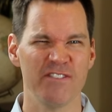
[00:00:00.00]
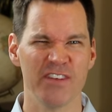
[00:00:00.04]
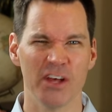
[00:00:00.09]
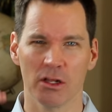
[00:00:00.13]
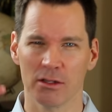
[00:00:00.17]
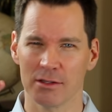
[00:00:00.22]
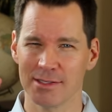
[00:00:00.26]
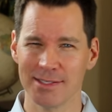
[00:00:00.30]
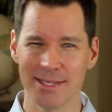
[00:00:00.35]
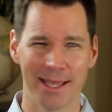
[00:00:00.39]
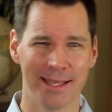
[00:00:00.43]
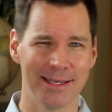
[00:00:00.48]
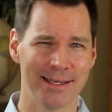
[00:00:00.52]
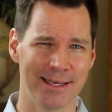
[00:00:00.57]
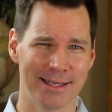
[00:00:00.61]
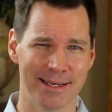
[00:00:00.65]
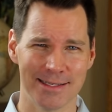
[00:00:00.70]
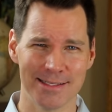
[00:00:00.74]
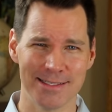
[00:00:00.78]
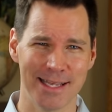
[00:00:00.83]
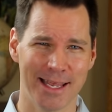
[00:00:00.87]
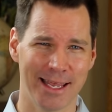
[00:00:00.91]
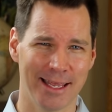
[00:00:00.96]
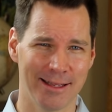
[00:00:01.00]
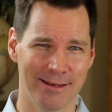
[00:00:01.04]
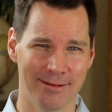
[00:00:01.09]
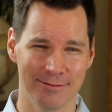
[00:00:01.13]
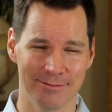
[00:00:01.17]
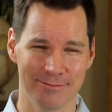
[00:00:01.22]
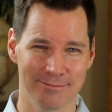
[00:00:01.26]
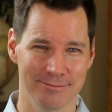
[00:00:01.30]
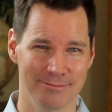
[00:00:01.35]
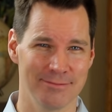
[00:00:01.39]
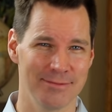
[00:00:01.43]
felt 10 out of 10,
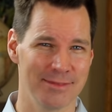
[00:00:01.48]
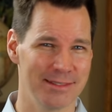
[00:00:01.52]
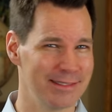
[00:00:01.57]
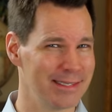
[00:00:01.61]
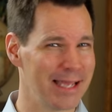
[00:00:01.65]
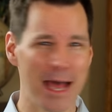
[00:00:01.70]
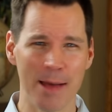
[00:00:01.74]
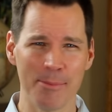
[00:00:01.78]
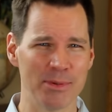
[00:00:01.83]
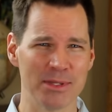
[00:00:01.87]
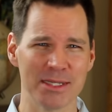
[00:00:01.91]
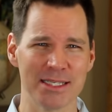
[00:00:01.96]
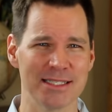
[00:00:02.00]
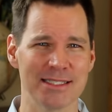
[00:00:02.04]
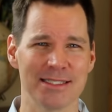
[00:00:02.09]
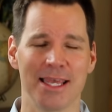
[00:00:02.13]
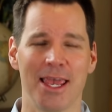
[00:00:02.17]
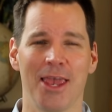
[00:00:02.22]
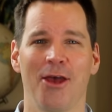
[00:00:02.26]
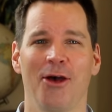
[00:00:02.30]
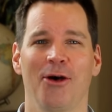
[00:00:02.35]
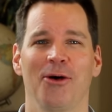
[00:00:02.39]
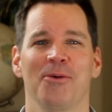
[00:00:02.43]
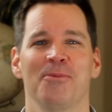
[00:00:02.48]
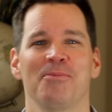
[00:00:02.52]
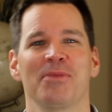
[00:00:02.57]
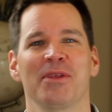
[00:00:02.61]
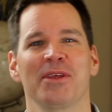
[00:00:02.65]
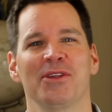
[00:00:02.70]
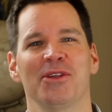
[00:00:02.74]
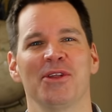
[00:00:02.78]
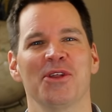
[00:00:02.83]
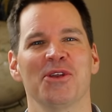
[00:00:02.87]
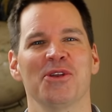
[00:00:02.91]
top of the scale
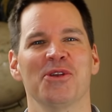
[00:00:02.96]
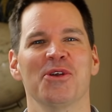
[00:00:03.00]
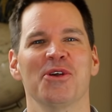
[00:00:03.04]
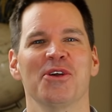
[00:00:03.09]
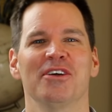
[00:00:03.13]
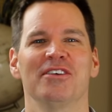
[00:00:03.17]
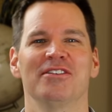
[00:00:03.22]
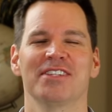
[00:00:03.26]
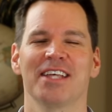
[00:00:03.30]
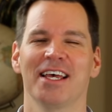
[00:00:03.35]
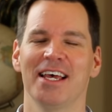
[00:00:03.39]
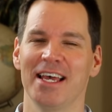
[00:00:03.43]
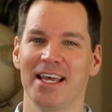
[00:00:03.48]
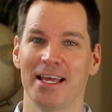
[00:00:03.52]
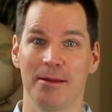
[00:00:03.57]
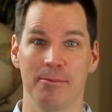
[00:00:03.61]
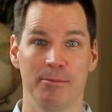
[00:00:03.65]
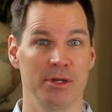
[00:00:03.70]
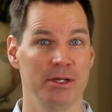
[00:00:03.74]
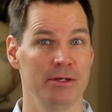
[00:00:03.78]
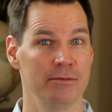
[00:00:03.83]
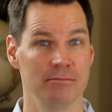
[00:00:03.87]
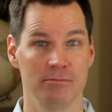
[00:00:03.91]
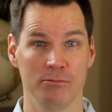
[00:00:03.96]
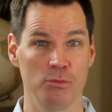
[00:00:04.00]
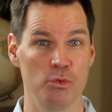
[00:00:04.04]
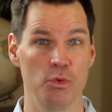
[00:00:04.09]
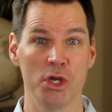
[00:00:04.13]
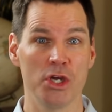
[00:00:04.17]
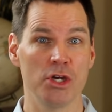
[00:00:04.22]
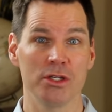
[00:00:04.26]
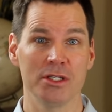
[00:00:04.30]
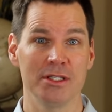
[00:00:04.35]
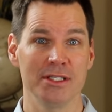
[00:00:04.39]
in nerves. But
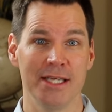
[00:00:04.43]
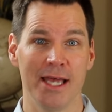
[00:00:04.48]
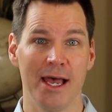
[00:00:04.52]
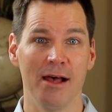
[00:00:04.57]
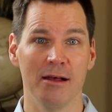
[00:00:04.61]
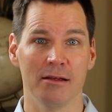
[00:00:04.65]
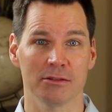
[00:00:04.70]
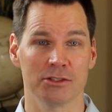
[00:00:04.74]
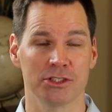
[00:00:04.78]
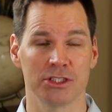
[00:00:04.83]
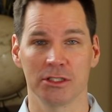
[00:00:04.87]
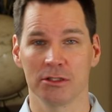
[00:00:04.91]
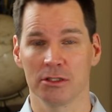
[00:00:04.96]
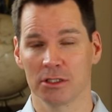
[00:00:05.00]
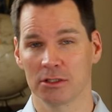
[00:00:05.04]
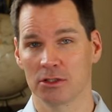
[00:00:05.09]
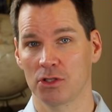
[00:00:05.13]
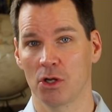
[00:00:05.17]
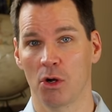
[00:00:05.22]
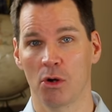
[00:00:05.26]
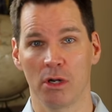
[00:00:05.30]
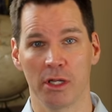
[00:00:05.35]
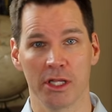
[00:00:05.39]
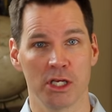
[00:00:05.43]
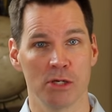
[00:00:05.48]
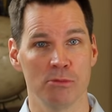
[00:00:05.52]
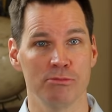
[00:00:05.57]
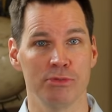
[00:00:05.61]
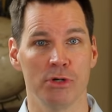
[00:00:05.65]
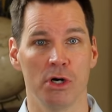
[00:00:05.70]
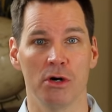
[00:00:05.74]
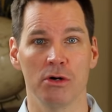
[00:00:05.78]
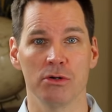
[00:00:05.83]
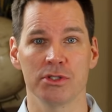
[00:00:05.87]
we couldn't tell. She looked totally
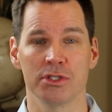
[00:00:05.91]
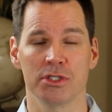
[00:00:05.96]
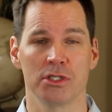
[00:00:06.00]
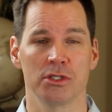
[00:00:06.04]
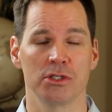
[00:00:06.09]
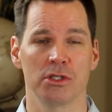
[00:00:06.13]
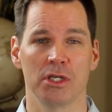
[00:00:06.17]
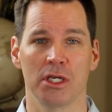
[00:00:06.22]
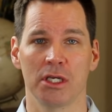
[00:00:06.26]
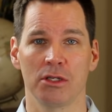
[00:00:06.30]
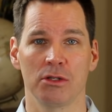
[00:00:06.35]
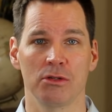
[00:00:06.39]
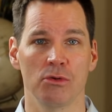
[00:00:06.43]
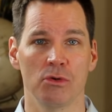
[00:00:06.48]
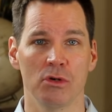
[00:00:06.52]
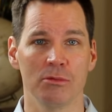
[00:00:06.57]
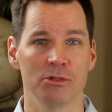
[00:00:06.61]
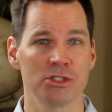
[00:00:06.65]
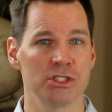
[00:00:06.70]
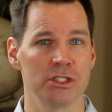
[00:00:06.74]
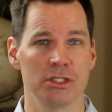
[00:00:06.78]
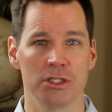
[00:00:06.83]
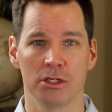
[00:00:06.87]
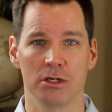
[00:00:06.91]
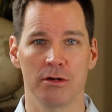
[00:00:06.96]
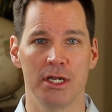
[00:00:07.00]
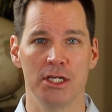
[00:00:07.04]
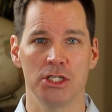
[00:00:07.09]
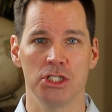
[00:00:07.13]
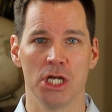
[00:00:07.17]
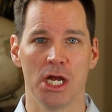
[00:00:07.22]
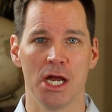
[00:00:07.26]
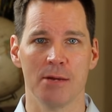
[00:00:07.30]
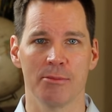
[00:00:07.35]
composed and, and, normal. She did a
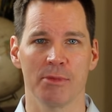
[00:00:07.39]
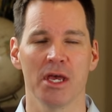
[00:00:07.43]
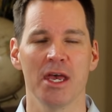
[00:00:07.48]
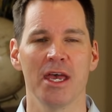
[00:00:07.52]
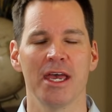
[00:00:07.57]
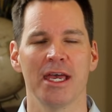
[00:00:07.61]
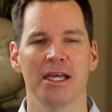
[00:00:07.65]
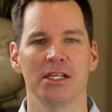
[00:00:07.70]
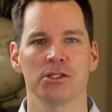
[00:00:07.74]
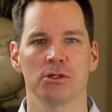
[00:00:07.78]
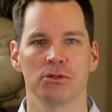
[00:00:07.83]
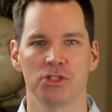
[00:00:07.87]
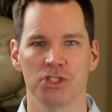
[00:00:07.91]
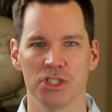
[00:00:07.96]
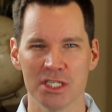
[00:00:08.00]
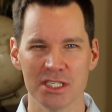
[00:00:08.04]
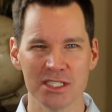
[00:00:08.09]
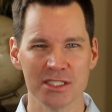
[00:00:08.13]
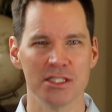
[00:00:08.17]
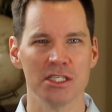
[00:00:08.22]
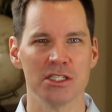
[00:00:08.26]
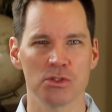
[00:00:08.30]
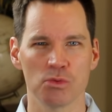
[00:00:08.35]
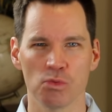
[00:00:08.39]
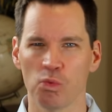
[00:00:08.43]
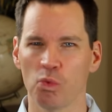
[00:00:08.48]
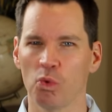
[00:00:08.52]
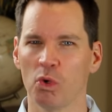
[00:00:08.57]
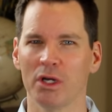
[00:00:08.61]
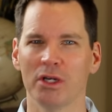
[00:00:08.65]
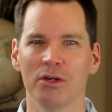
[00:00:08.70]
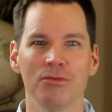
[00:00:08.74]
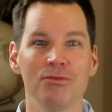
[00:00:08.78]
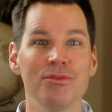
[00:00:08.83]
great job. So just this
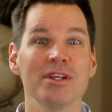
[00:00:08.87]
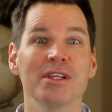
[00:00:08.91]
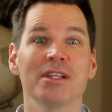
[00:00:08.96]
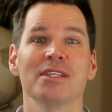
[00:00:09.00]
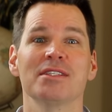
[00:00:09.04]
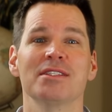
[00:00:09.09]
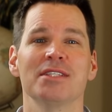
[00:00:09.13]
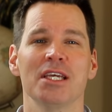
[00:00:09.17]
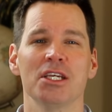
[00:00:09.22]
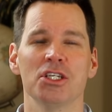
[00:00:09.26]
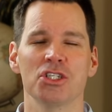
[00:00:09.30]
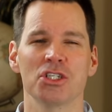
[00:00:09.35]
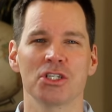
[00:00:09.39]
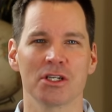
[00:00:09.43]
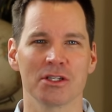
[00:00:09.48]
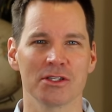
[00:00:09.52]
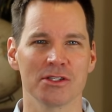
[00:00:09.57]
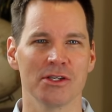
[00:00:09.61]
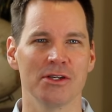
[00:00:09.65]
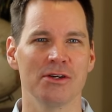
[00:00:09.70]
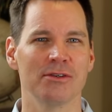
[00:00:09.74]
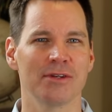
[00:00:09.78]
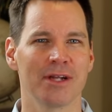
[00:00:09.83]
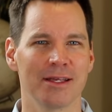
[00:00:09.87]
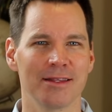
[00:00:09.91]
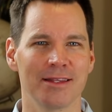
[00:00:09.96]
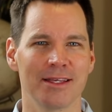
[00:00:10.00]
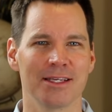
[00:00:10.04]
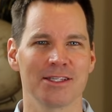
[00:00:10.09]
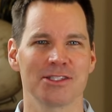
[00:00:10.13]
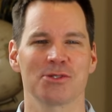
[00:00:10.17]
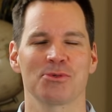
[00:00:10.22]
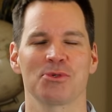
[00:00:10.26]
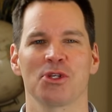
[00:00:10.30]
one realization alone I
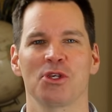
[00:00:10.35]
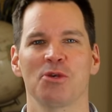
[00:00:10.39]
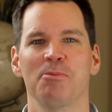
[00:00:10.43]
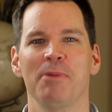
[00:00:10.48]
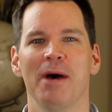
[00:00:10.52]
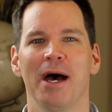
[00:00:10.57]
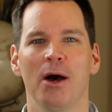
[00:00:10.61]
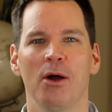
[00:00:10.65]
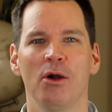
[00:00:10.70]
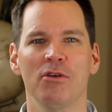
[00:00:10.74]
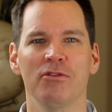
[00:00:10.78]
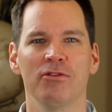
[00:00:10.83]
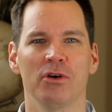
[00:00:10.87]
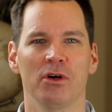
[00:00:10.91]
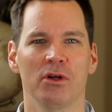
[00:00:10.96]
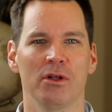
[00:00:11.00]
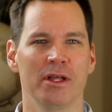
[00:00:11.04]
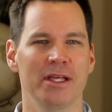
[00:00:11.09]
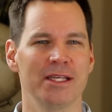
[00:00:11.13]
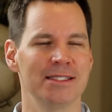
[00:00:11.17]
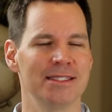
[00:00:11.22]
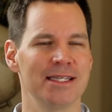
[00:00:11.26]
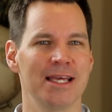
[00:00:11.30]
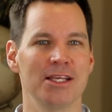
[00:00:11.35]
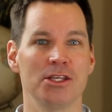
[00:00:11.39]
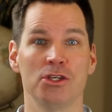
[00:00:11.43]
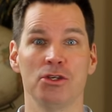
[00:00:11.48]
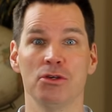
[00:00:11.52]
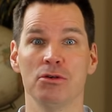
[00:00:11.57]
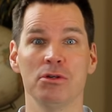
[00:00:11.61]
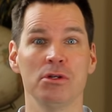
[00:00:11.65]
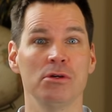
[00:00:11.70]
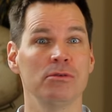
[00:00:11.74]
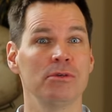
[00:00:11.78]
think is really powerful is that
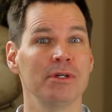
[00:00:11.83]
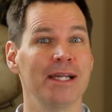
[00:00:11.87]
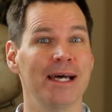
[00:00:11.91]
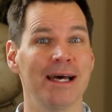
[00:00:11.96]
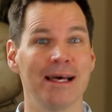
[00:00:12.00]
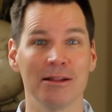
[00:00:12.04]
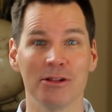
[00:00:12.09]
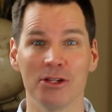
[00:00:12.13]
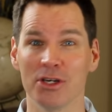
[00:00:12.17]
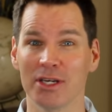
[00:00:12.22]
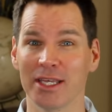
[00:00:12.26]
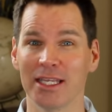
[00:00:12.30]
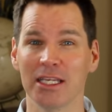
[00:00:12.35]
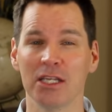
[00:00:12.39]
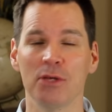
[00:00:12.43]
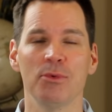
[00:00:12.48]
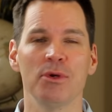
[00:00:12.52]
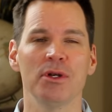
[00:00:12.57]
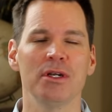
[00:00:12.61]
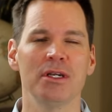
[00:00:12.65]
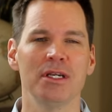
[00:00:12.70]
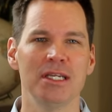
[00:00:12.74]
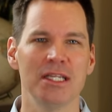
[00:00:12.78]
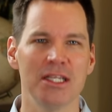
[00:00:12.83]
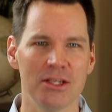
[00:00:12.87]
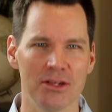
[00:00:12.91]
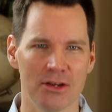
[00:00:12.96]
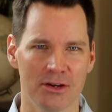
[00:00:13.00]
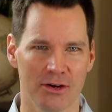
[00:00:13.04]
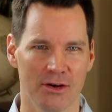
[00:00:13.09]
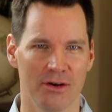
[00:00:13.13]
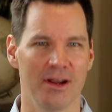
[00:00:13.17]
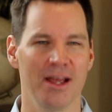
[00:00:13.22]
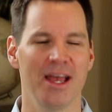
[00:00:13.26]
you do not look anywhere
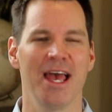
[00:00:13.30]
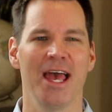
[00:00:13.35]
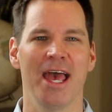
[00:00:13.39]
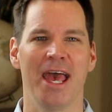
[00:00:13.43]
near